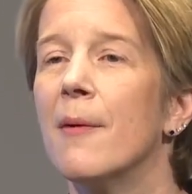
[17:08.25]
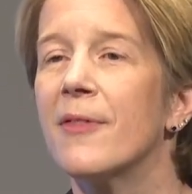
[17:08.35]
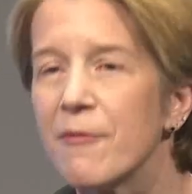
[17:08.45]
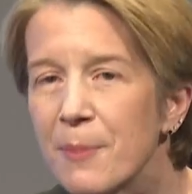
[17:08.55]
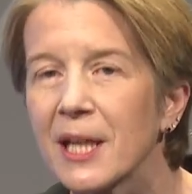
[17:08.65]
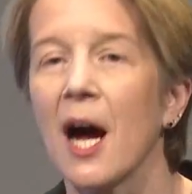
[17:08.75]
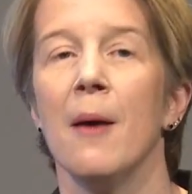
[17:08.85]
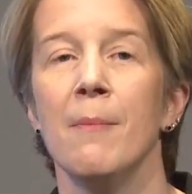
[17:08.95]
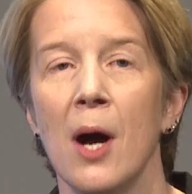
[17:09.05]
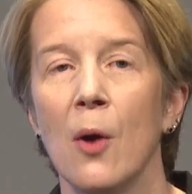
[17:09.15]
They've
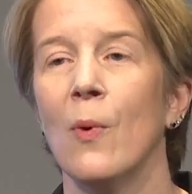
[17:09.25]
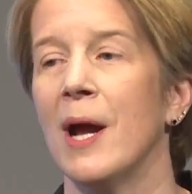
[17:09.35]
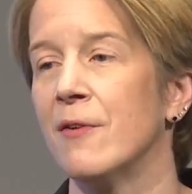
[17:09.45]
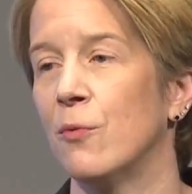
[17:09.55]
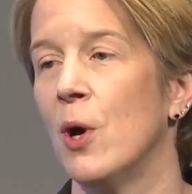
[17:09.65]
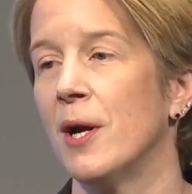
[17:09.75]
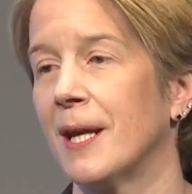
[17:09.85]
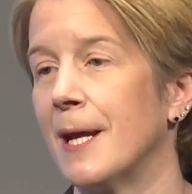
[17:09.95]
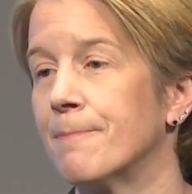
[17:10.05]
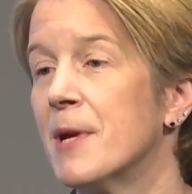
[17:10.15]
become a way of
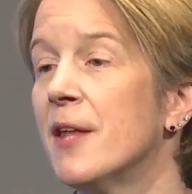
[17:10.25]
working.